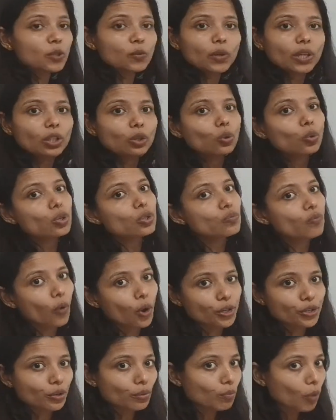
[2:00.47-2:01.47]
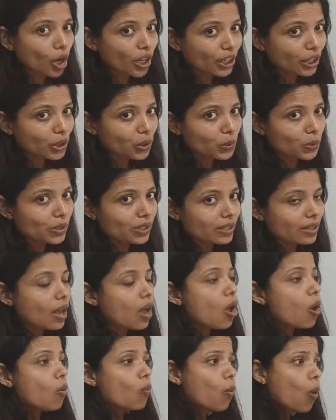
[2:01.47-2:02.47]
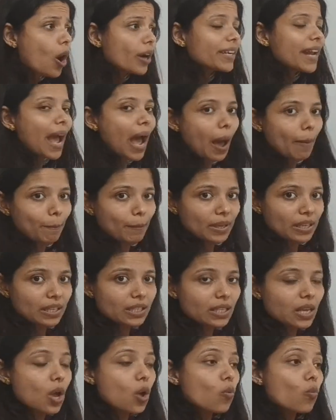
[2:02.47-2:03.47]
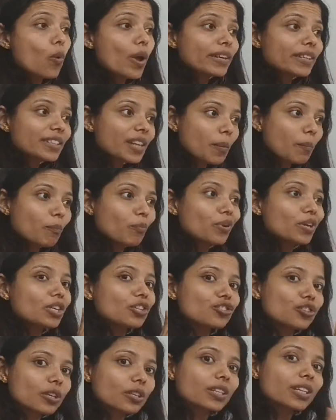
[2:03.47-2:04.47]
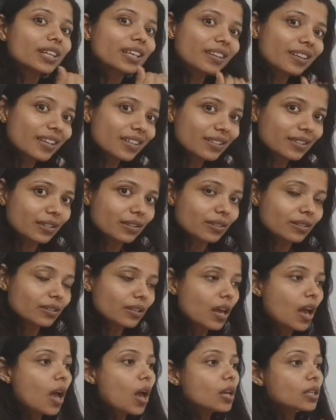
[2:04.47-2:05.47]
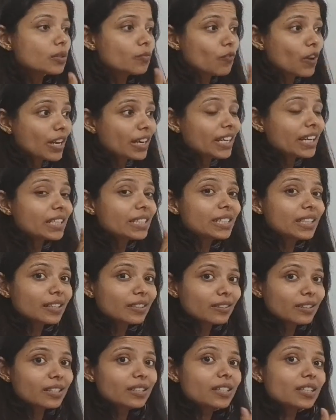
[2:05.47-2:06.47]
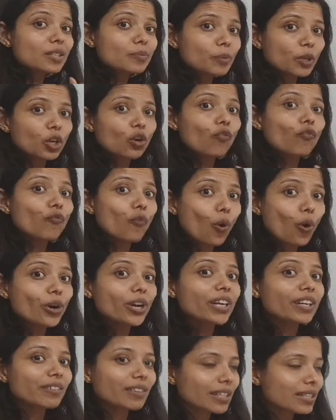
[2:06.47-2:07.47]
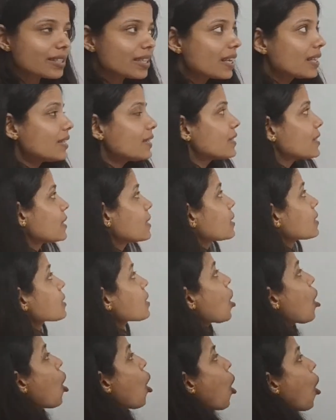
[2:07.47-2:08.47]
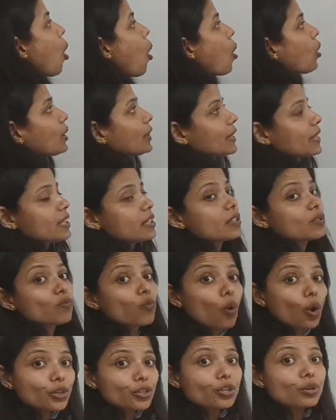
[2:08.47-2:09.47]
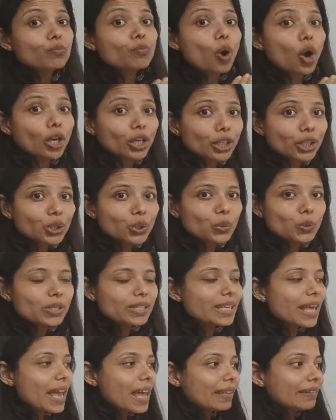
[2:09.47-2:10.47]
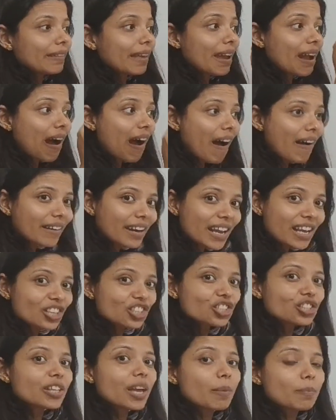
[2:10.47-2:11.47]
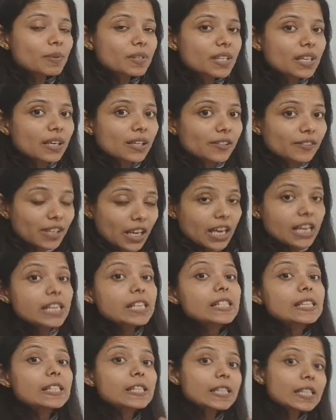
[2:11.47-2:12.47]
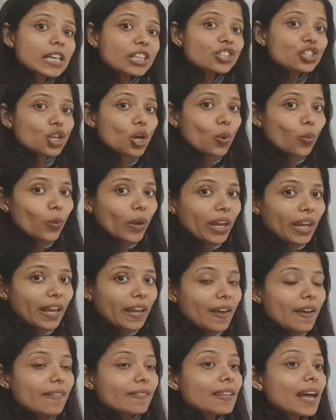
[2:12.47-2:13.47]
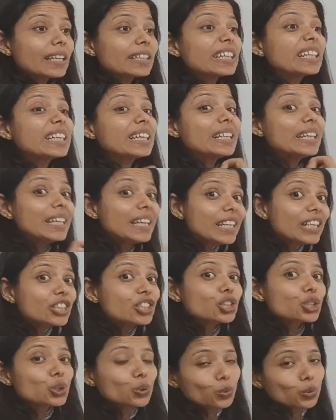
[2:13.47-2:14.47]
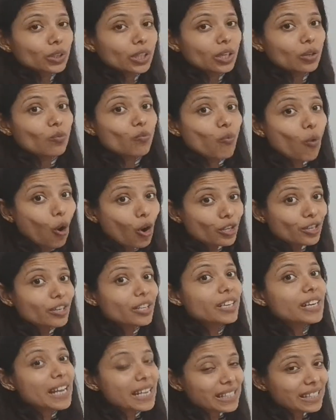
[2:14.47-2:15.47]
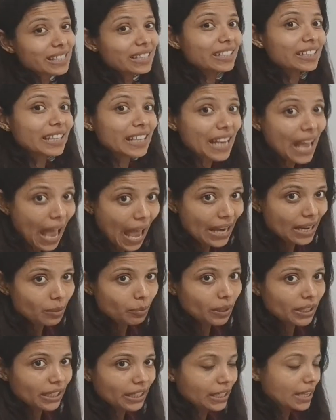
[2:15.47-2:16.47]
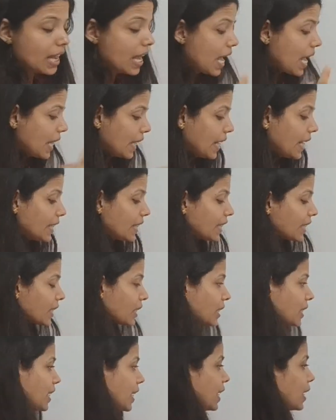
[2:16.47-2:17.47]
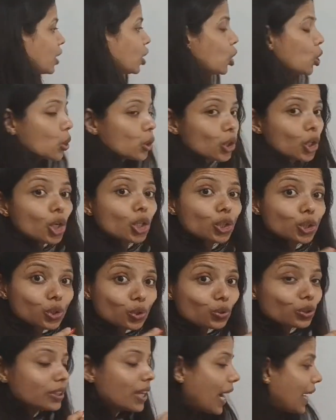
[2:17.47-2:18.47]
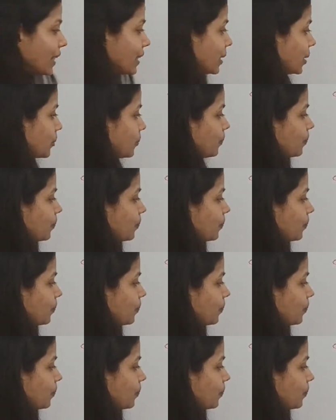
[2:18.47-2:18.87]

between those water molecules. What happens when temperature decreases? When it decreases below 4 degrees Celsius, all these water molecules, they arrange themselves in such a way that it leads to the water density anomaly. Let's take a look to that.